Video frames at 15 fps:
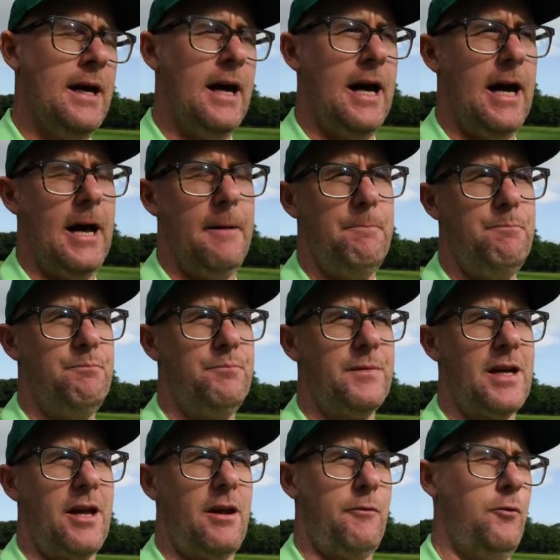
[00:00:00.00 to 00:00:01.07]
Um,
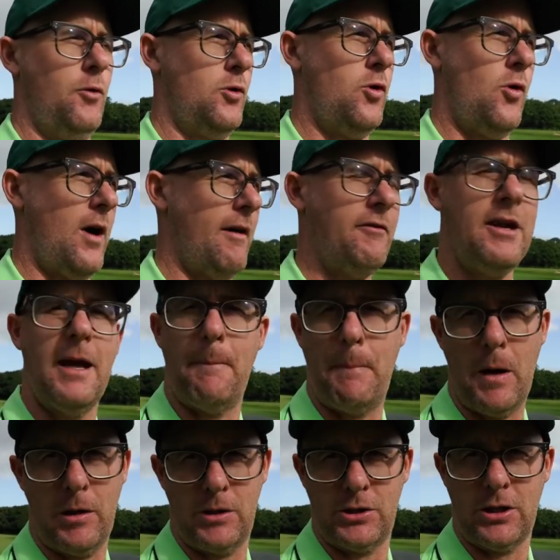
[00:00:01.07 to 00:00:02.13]
and I thought, cool, I haven't hit a
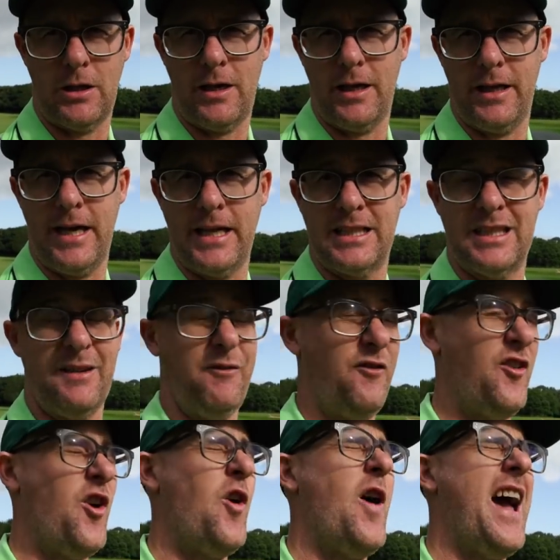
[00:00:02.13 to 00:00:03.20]
bunker shot like this
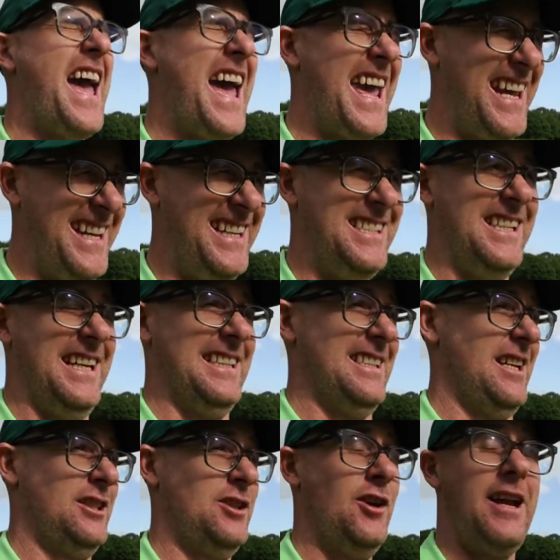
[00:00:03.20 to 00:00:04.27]
for ages.
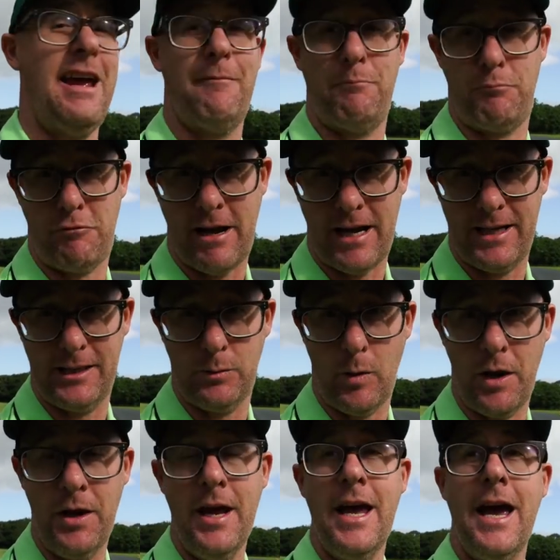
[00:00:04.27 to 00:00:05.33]
I certainly haven't practiced
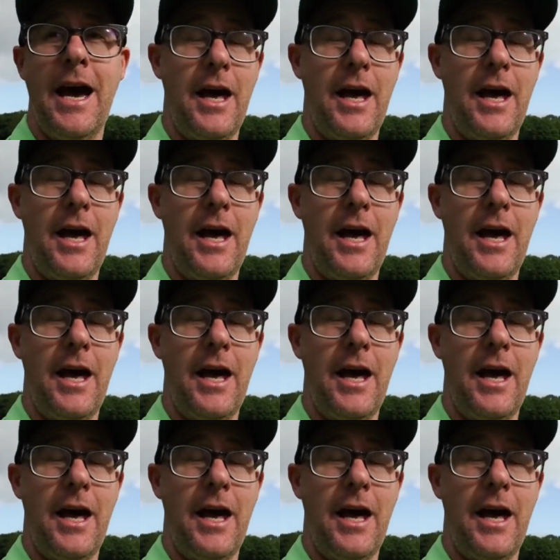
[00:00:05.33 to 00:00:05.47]
one.